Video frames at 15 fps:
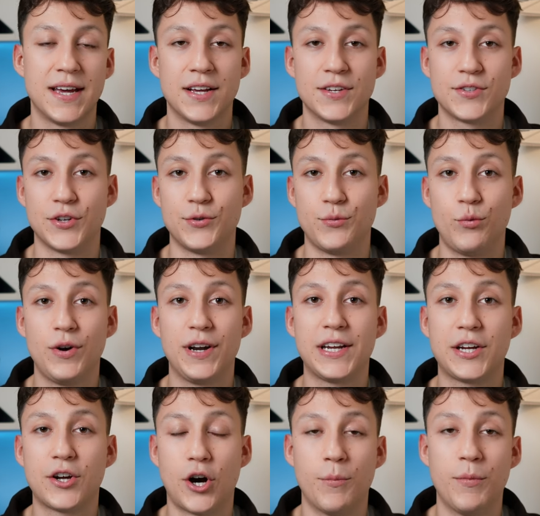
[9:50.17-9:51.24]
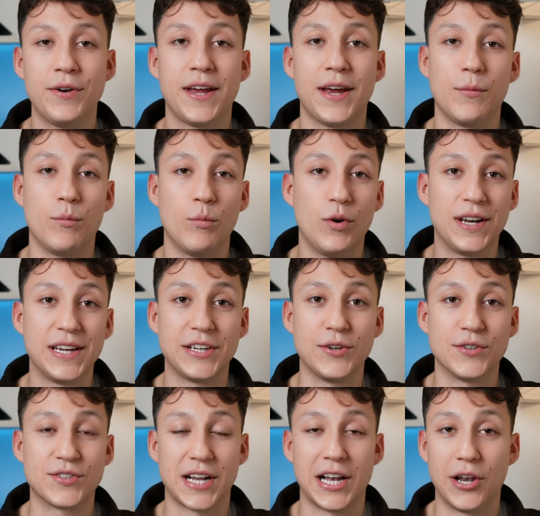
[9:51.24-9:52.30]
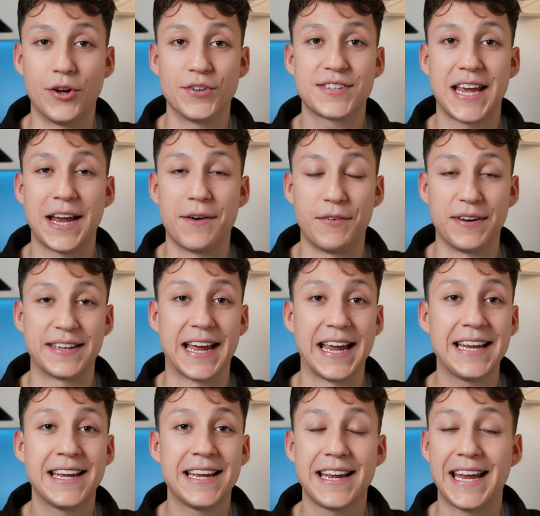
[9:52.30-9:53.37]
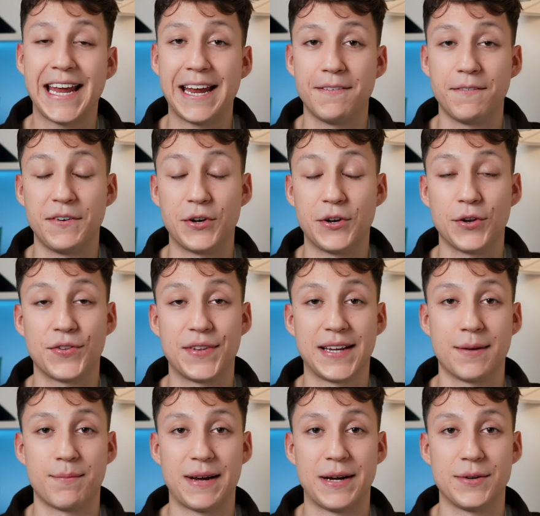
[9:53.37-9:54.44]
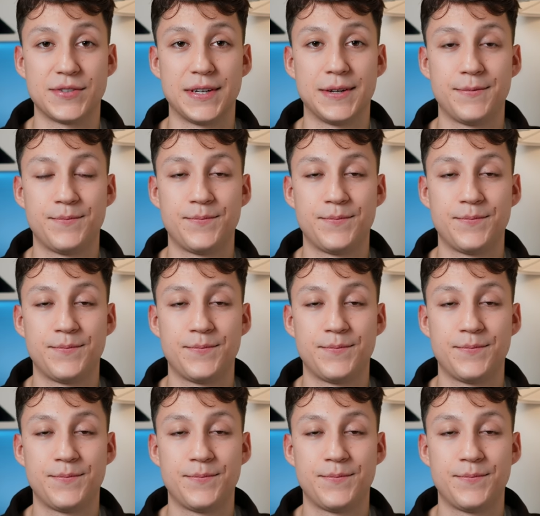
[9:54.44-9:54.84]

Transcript: So it's really common and really used a lot every day, even if you don't think about it.